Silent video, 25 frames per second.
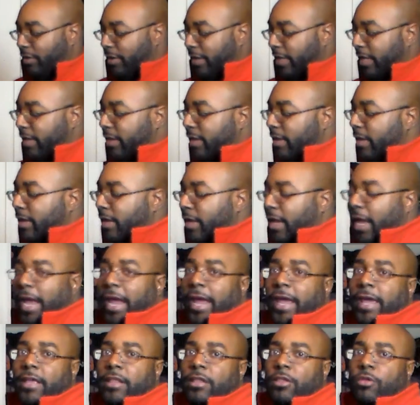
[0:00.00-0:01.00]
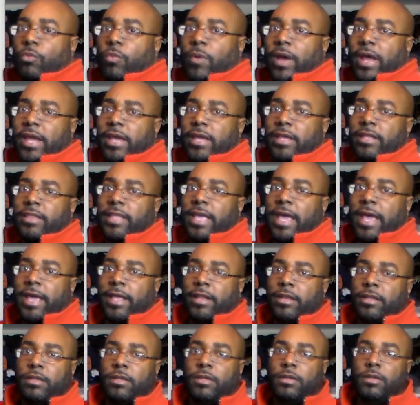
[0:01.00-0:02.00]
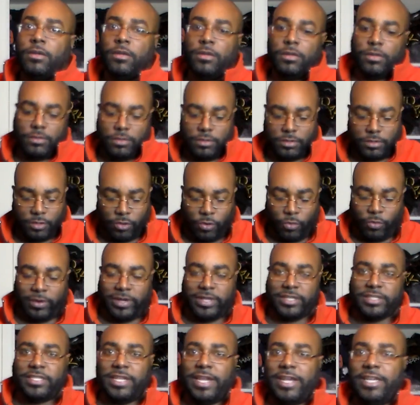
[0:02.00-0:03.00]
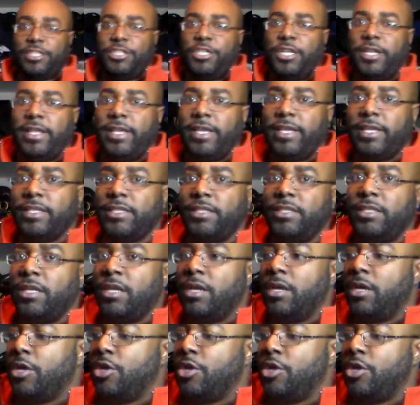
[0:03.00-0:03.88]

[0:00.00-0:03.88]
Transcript: on it, and the way that the orientation is,